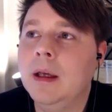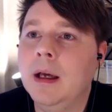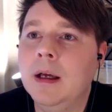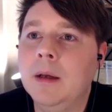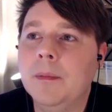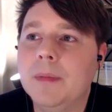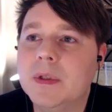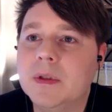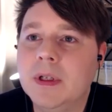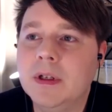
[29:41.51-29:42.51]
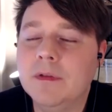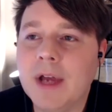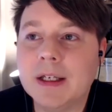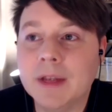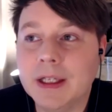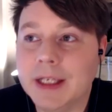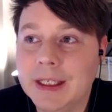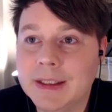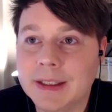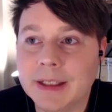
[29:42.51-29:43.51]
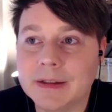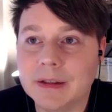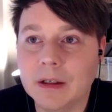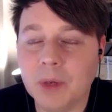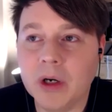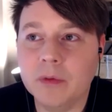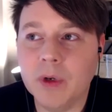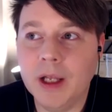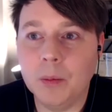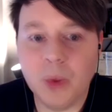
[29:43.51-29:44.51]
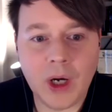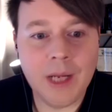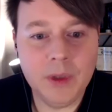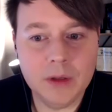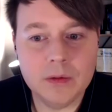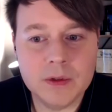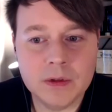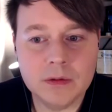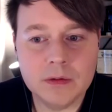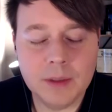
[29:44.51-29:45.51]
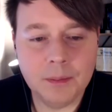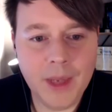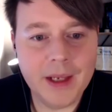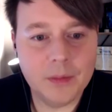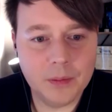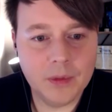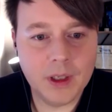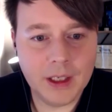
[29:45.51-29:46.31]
Um, so in, in, fact, I think like instincts are part of what help prime you to make uh,